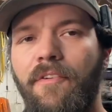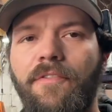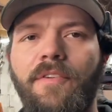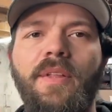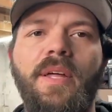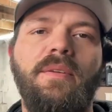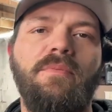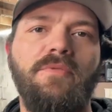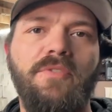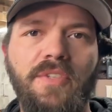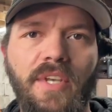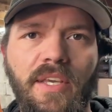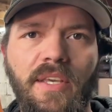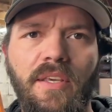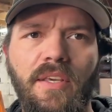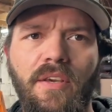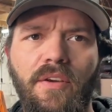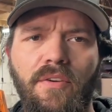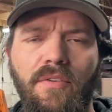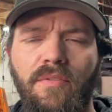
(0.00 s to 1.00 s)
feel like
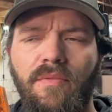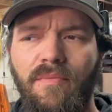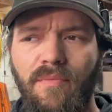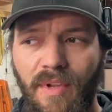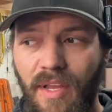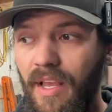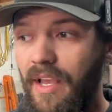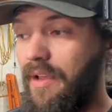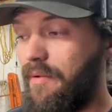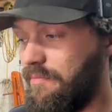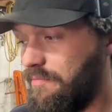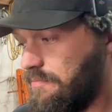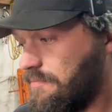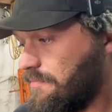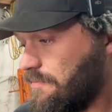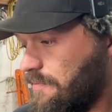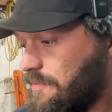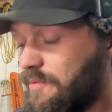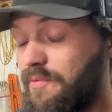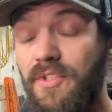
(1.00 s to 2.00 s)
second gear and
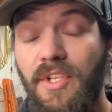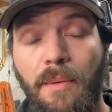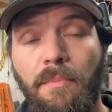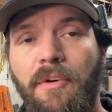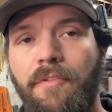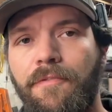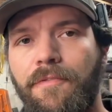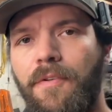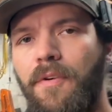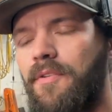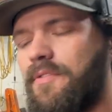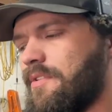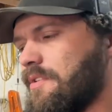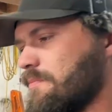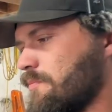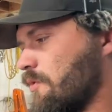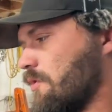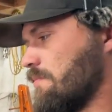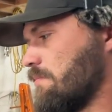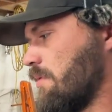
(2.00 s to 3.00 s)
some of first
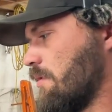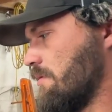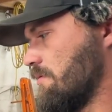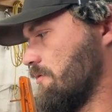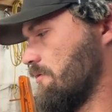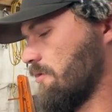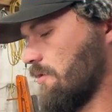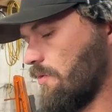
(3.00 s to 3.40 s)
is more important.